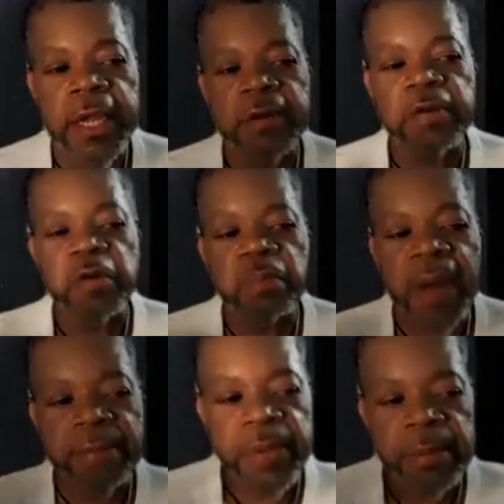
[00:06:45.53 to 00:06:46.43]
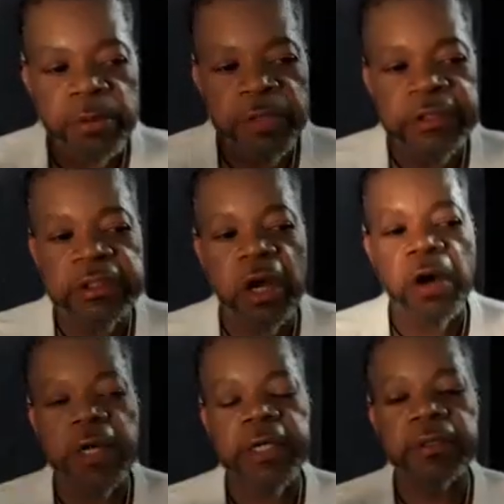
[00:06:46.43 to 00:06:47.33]
and my memory
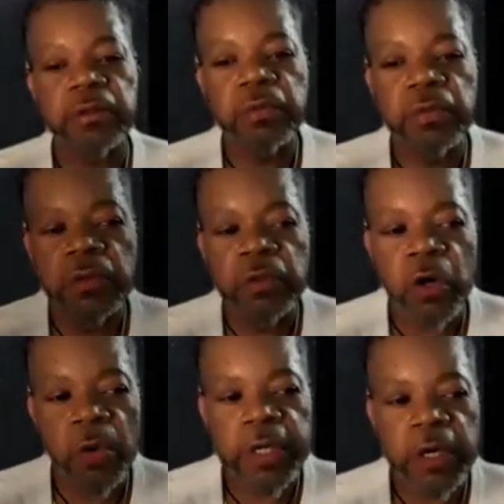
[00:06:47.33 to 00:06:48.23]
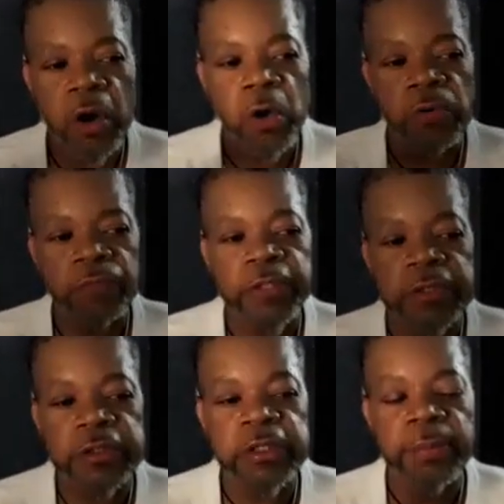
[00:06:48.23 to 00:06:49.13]
started going
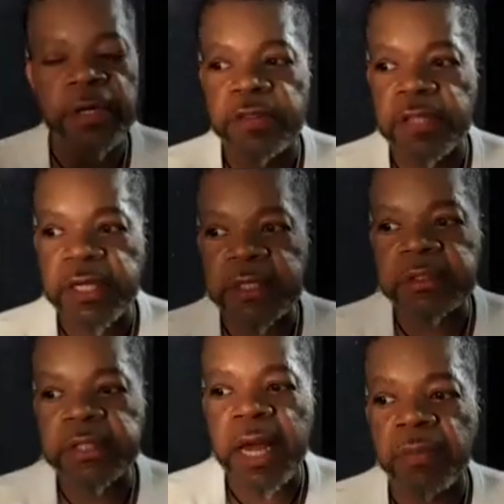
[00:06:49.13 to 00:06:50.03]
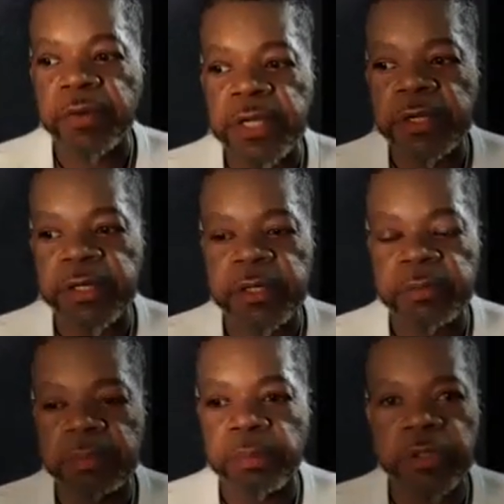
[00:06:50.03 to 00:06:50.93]
over some of the things I would hear
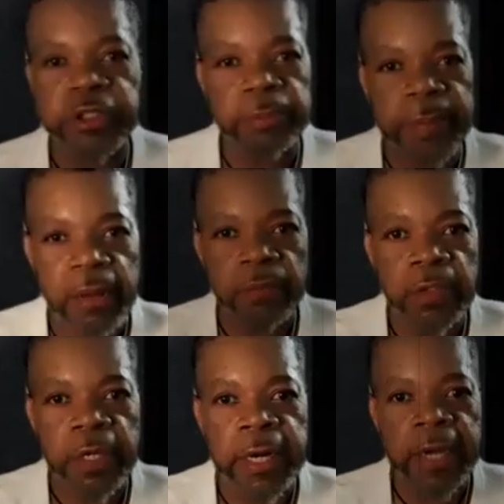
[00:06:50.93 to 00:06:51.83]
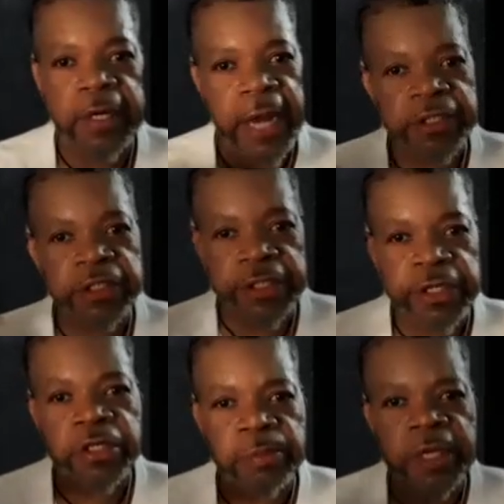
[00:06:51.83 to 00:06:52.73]
him preach about. And I could
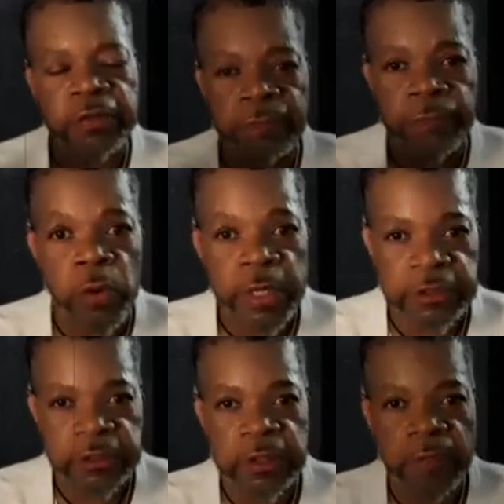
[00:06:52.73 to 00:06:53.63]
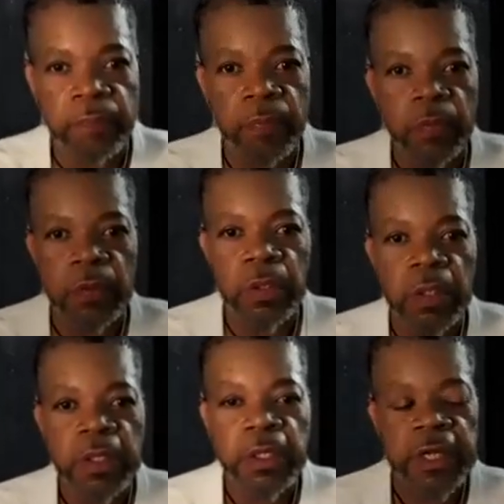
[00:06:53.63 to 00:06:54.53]
actually hear this man's voice
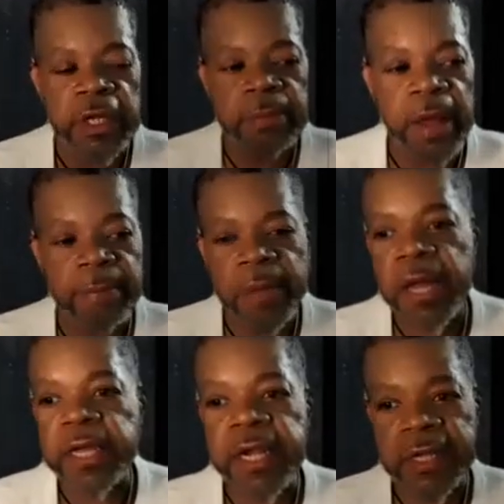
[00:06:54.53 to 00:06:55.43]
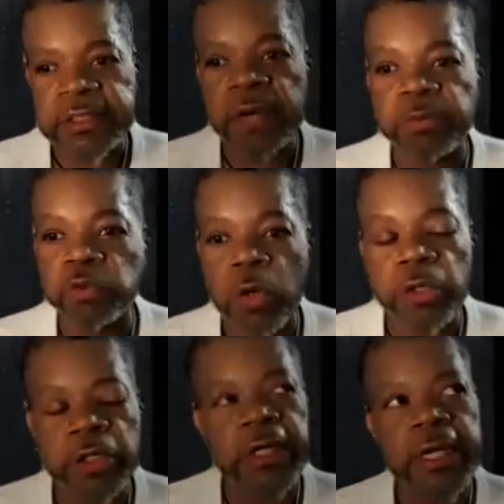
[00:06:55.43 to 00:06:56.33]
in my mind as I was
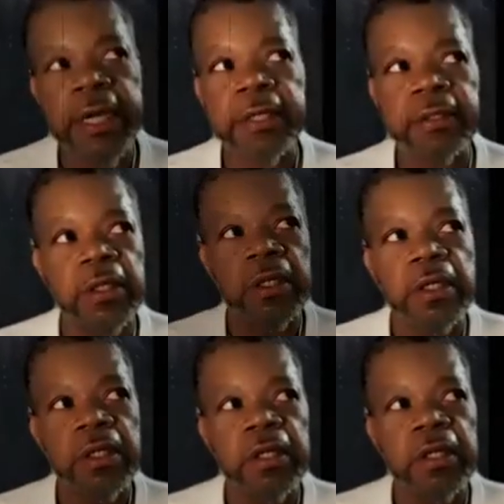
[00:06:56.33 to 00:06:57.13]
working. And